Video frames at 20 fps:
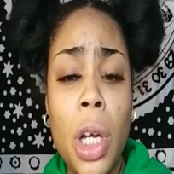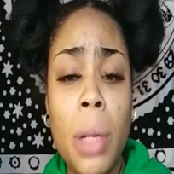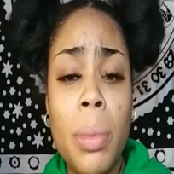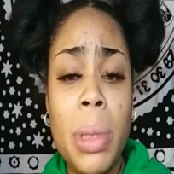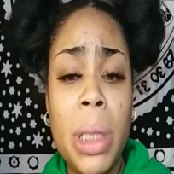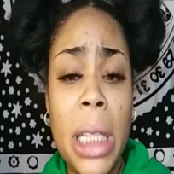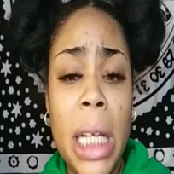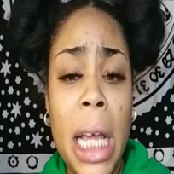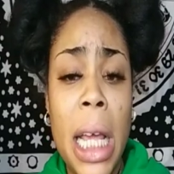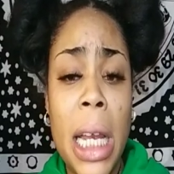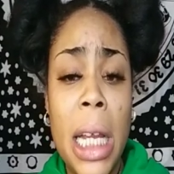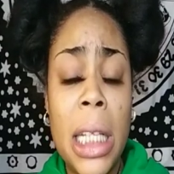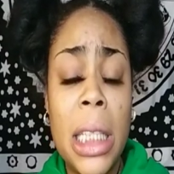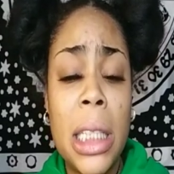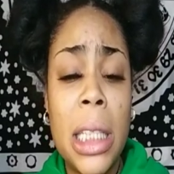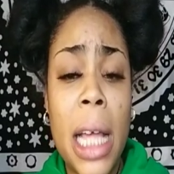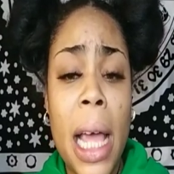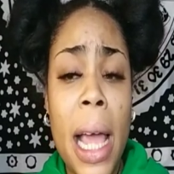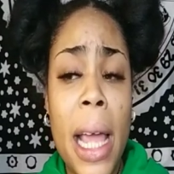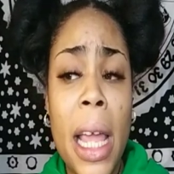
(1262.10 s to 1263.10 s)
I'm saying? It's
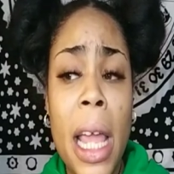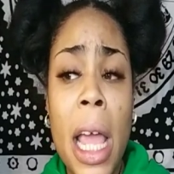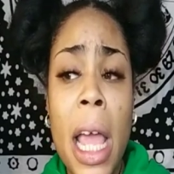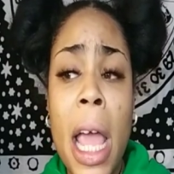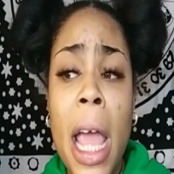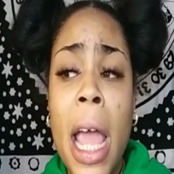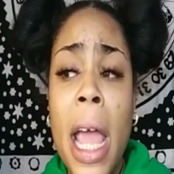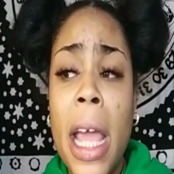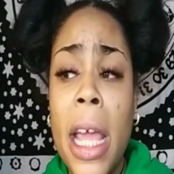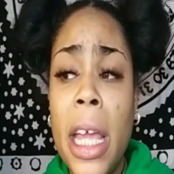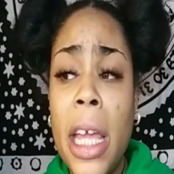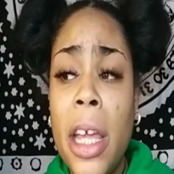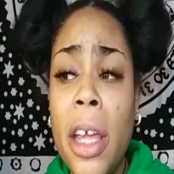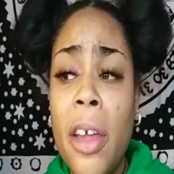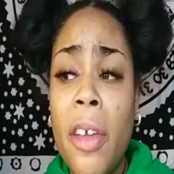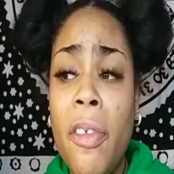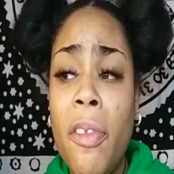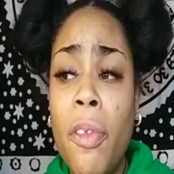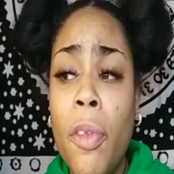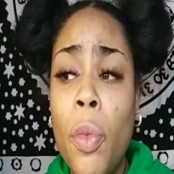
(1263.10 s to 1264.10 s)
like,
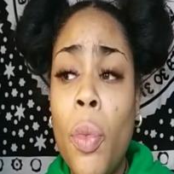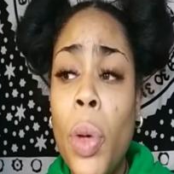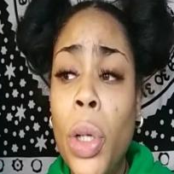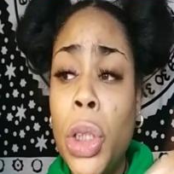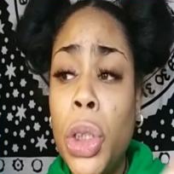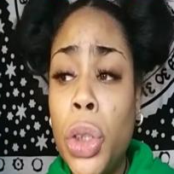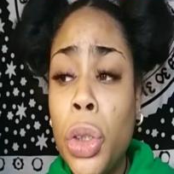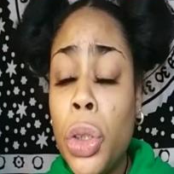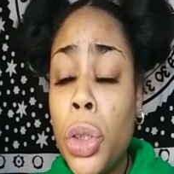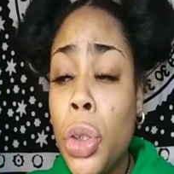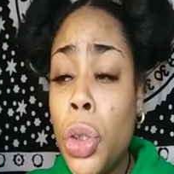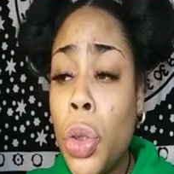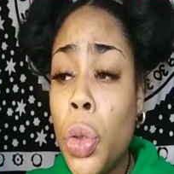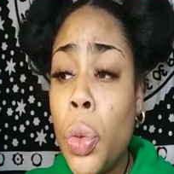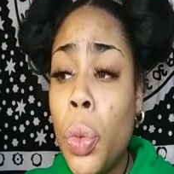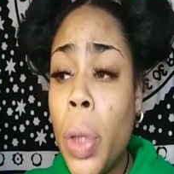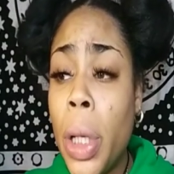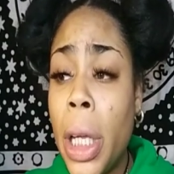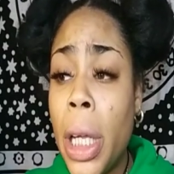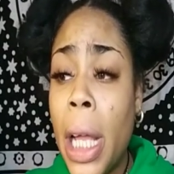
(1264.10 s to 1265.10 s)
if what you're
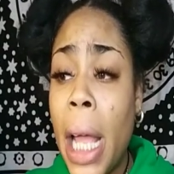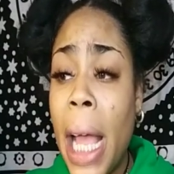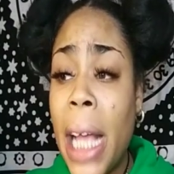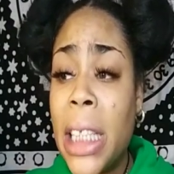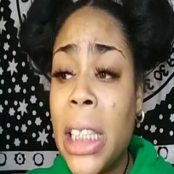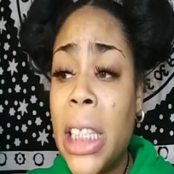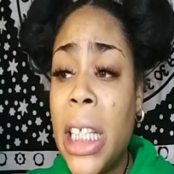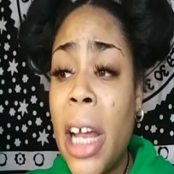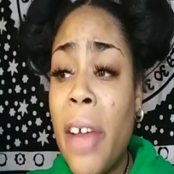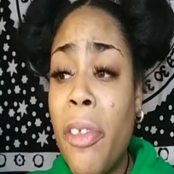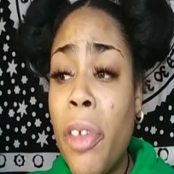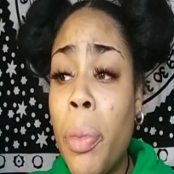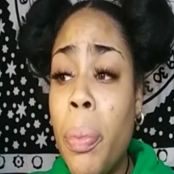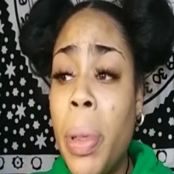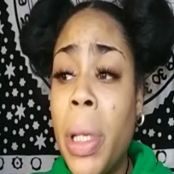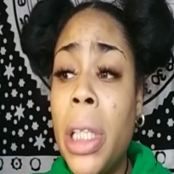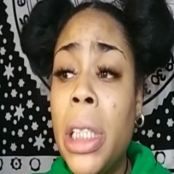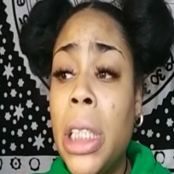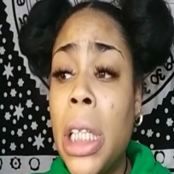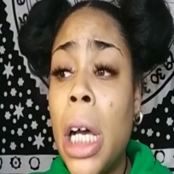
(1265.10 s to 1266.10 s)
doing has never
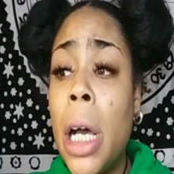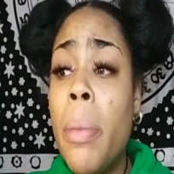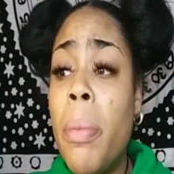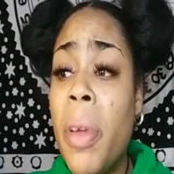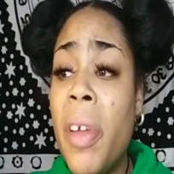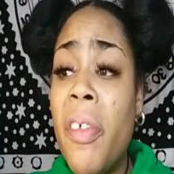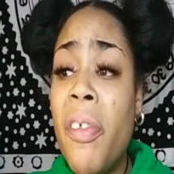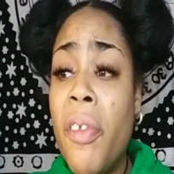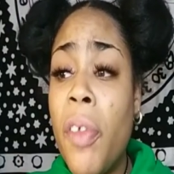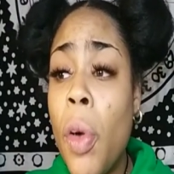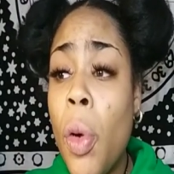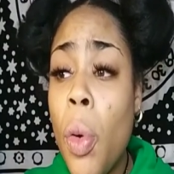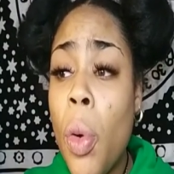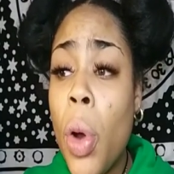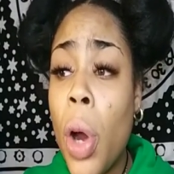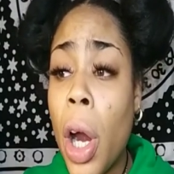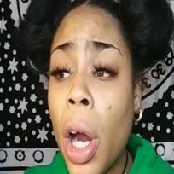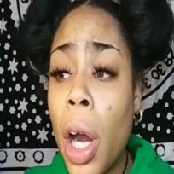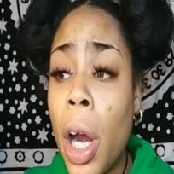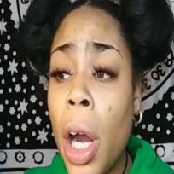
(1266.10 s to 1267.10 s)
been done
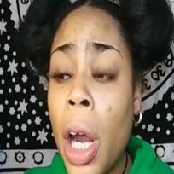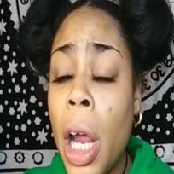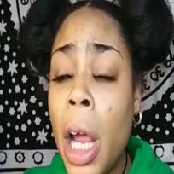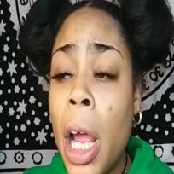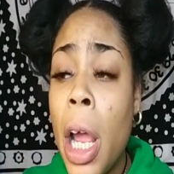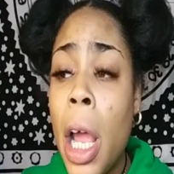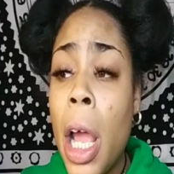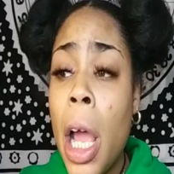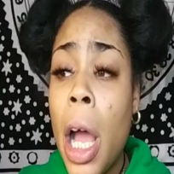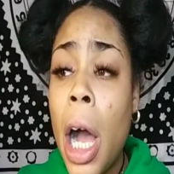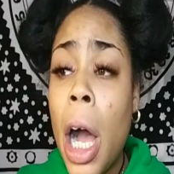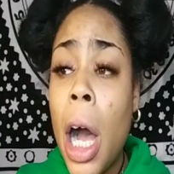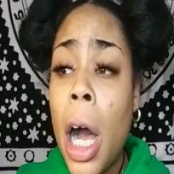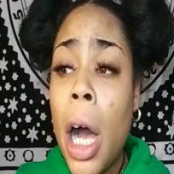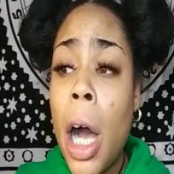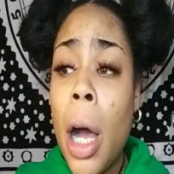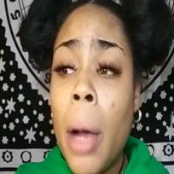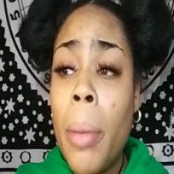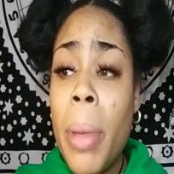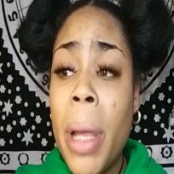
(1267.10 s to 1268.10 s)
before,
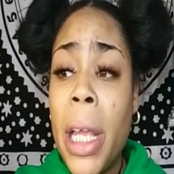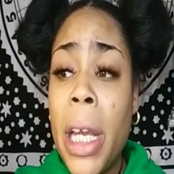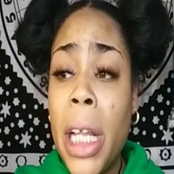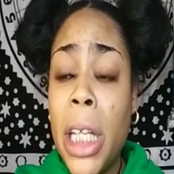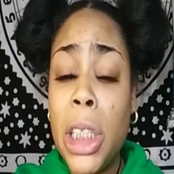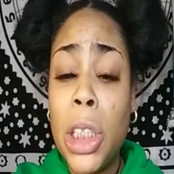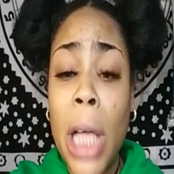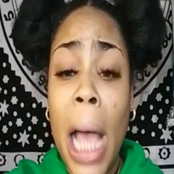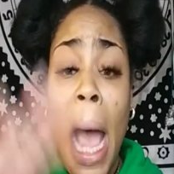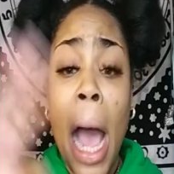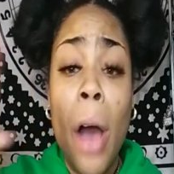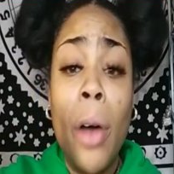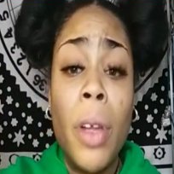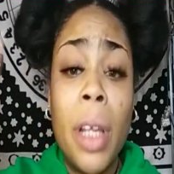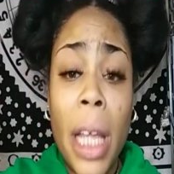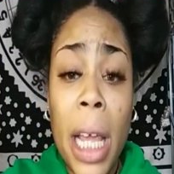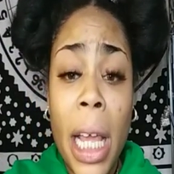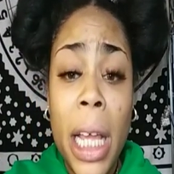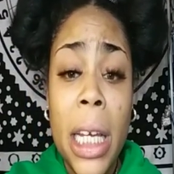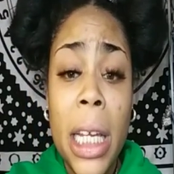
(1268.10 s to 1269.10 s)
and it's
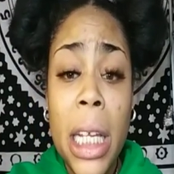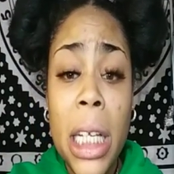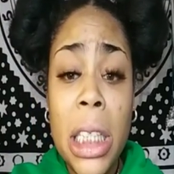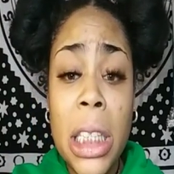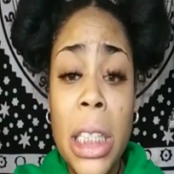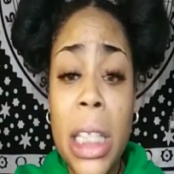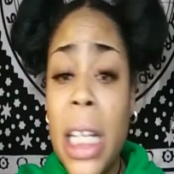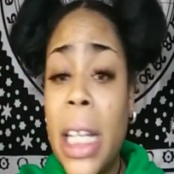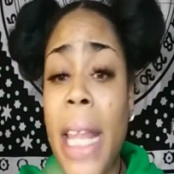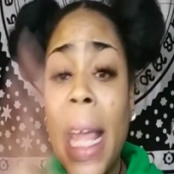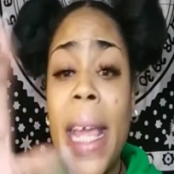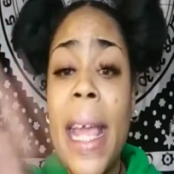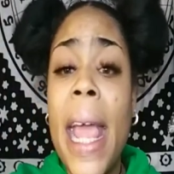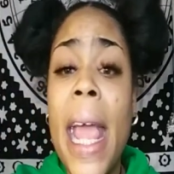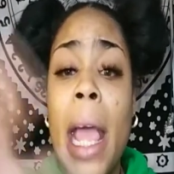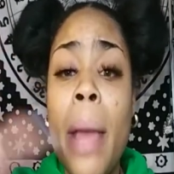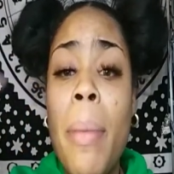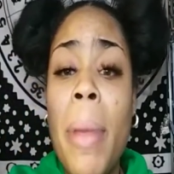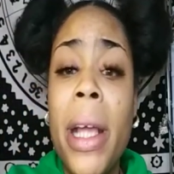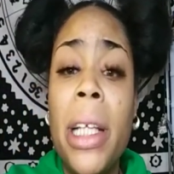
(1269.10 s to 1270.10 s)
outlandish, then they
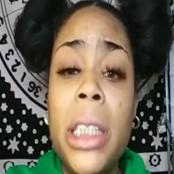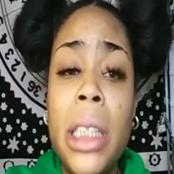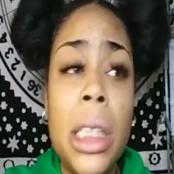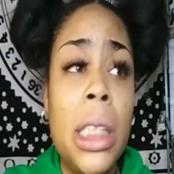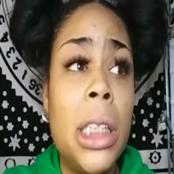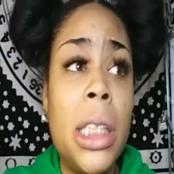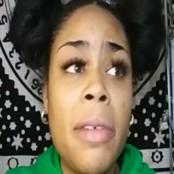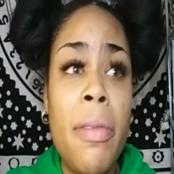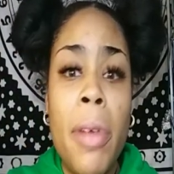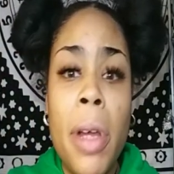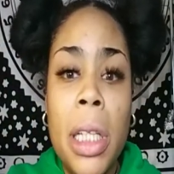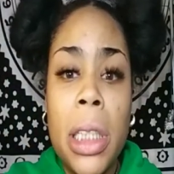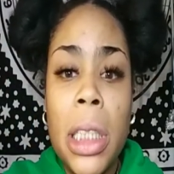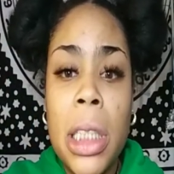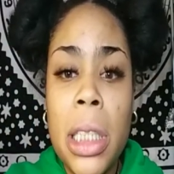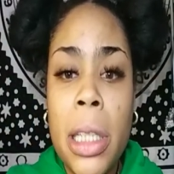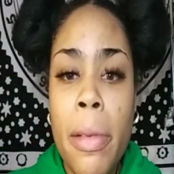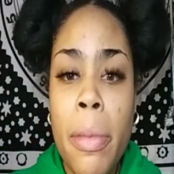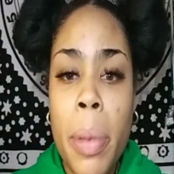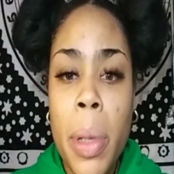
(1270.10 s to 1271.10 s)
can't make sense of it because it's
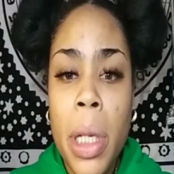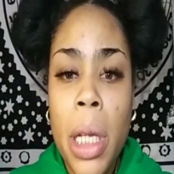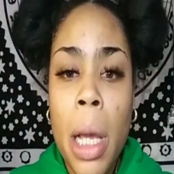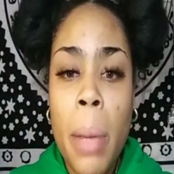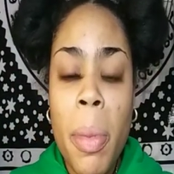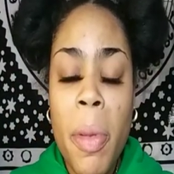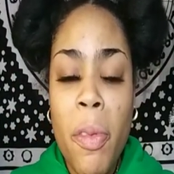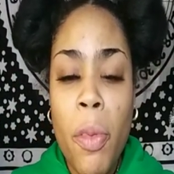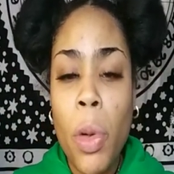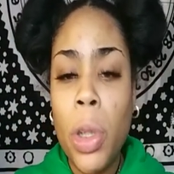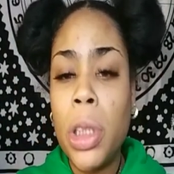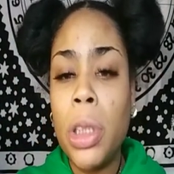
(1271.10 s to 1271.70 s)
never been done before.